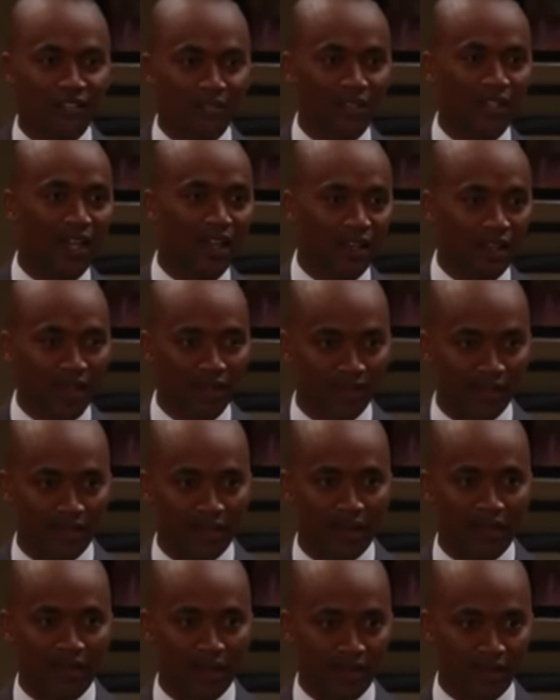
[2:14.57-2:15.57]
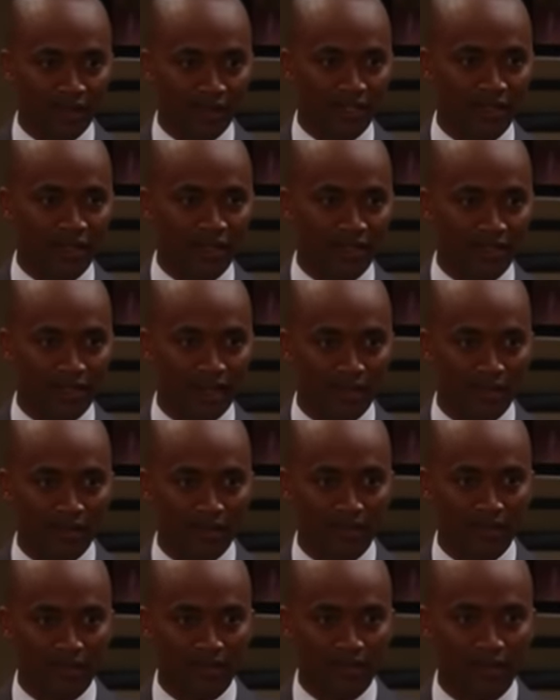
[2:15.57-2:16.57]
entertaining outside investors at this
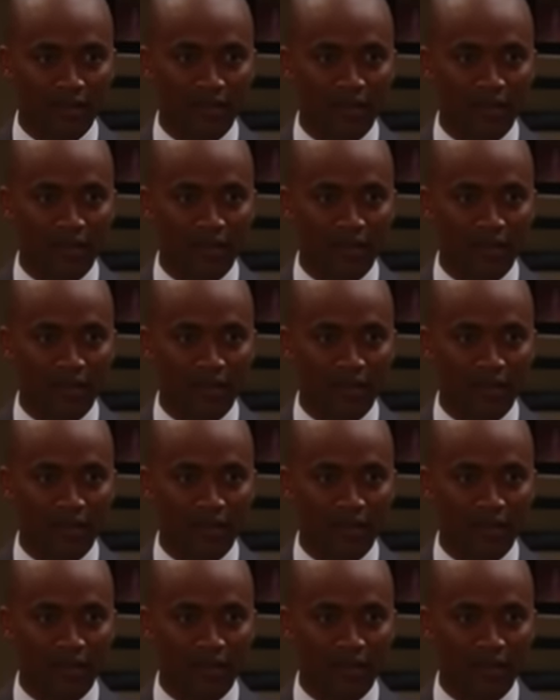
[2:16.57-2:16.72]
time. I